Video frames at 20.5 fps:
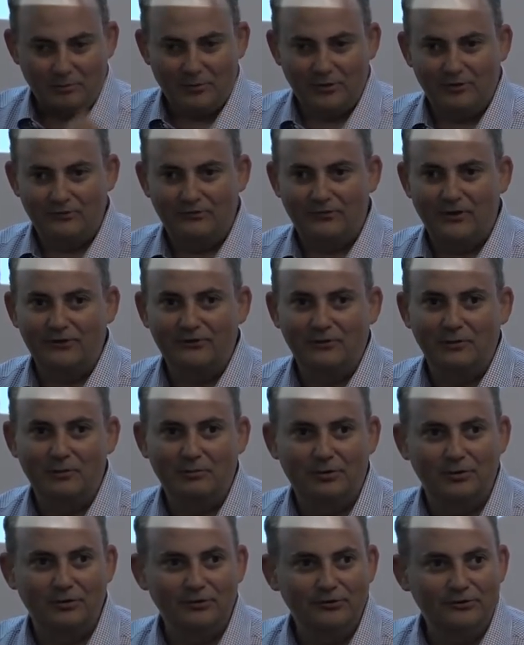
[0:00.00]
a burger and fries can be
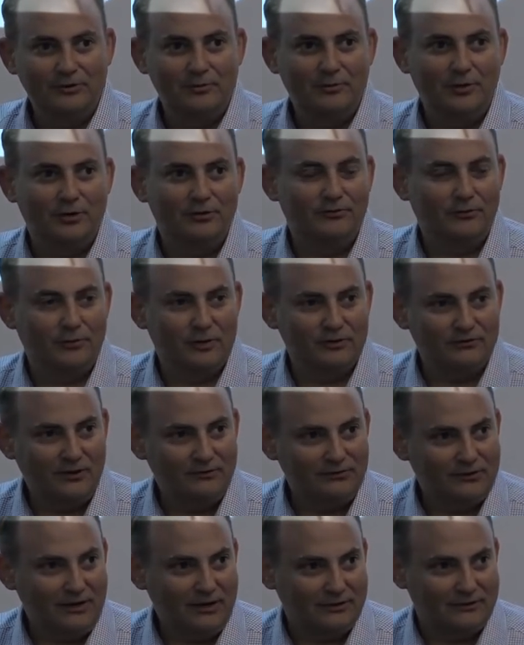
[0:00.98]
produced in about
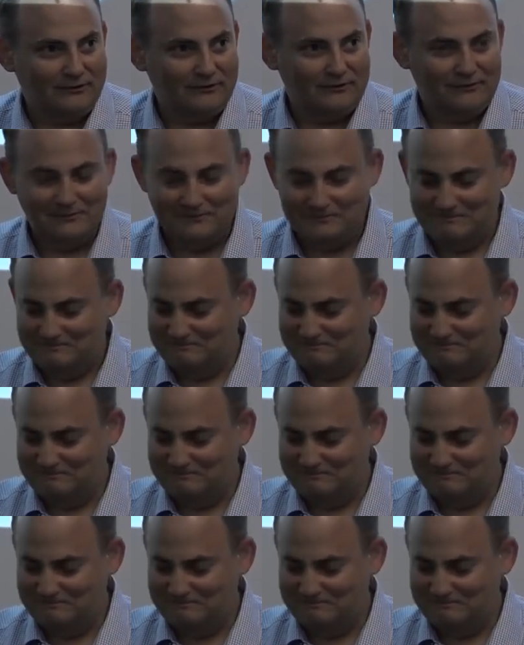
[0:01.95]
45 seconds.